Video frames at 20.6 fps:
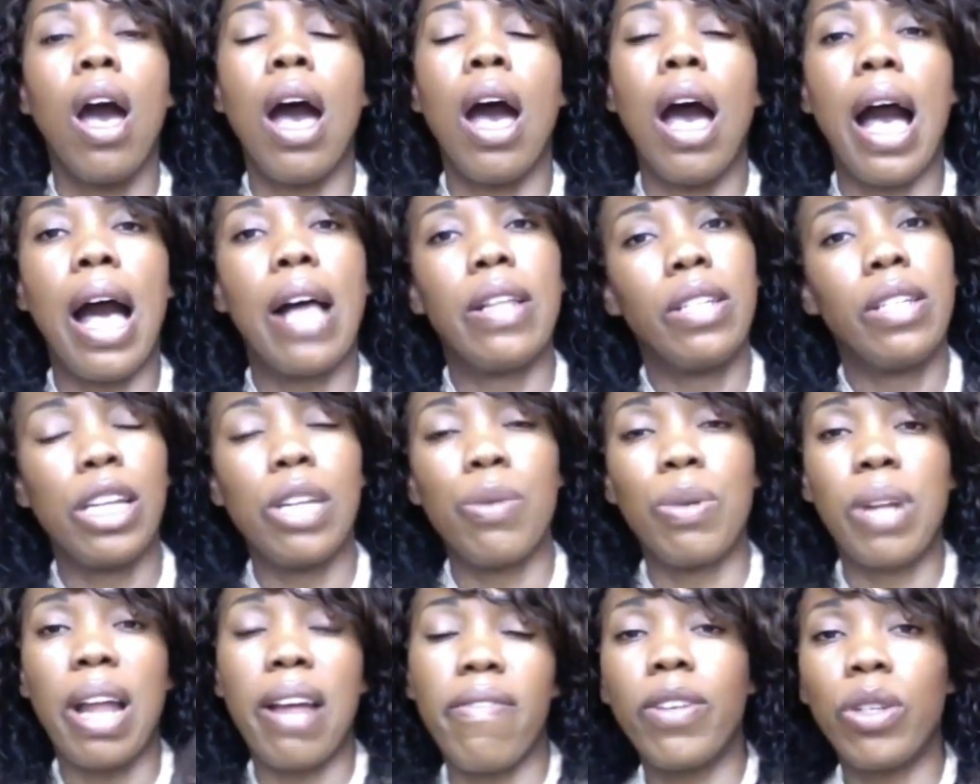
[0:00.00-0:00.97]
I'll tell you,
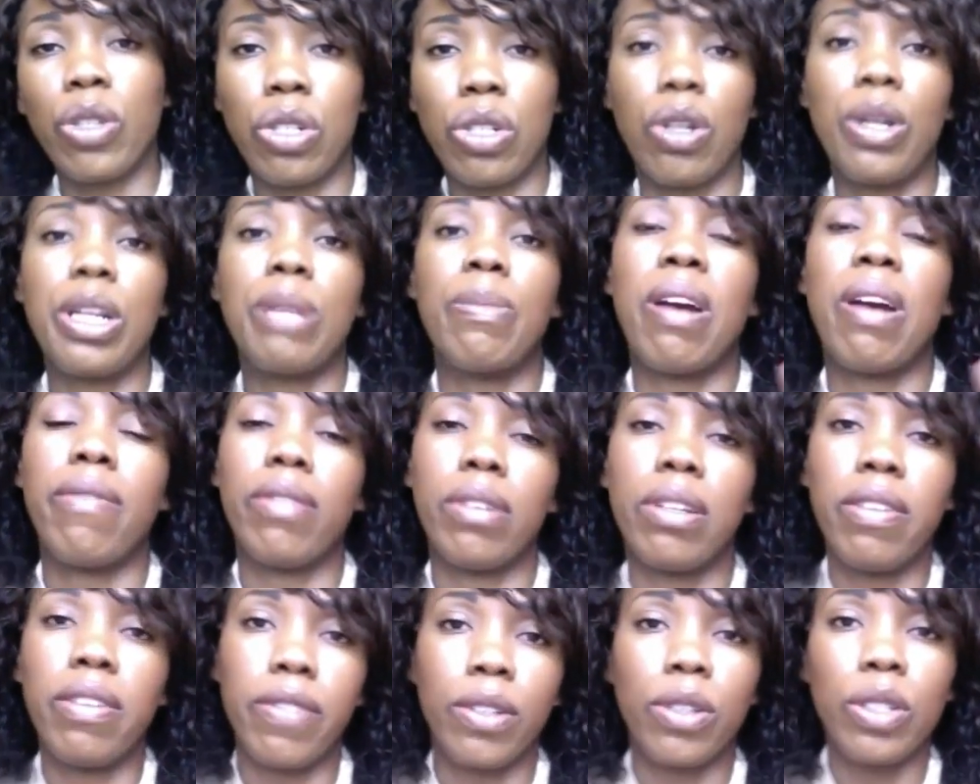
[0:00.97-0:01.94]
when I first started my
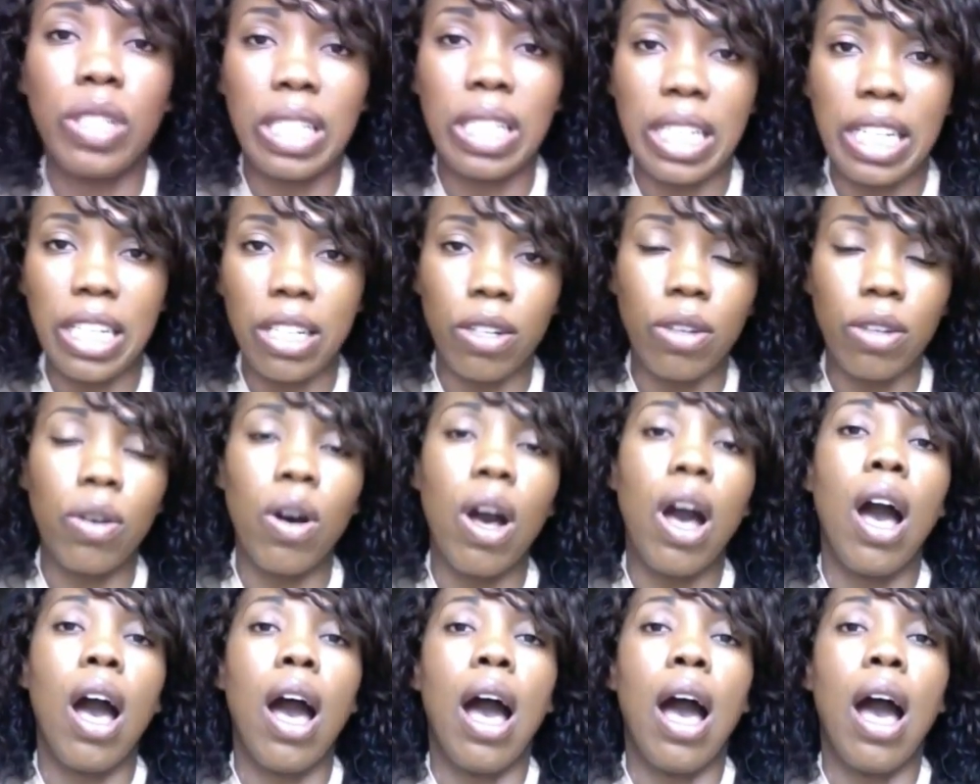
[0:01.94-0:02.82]
very first deal,